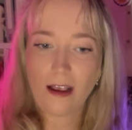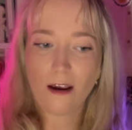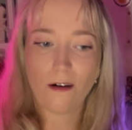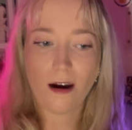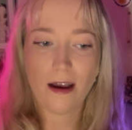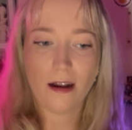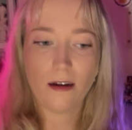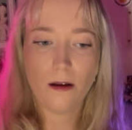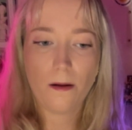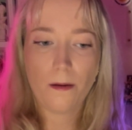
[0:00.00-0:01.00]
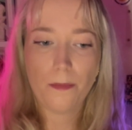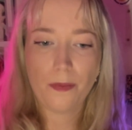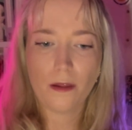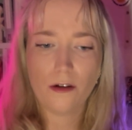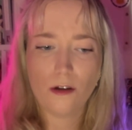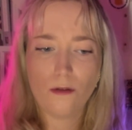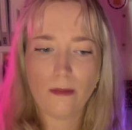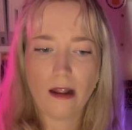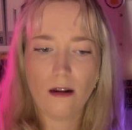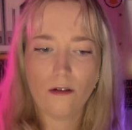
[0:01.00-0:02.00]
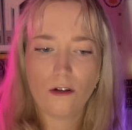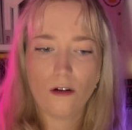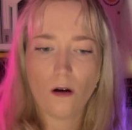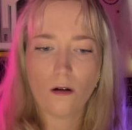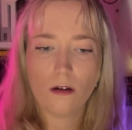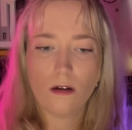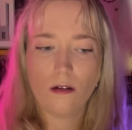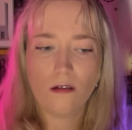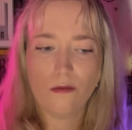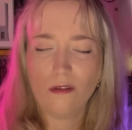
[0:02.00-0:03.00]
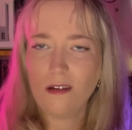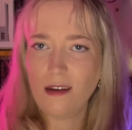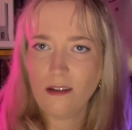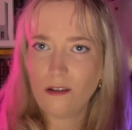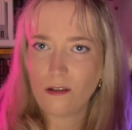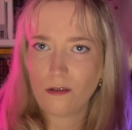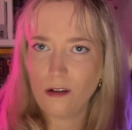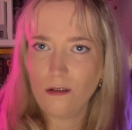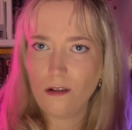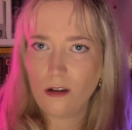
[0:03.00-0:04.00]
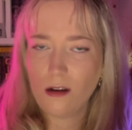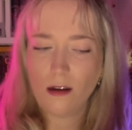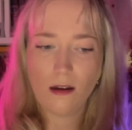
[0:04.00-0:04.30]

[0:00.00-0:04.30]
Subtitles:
he cried. The two men looked shocked. Was this Scrooge?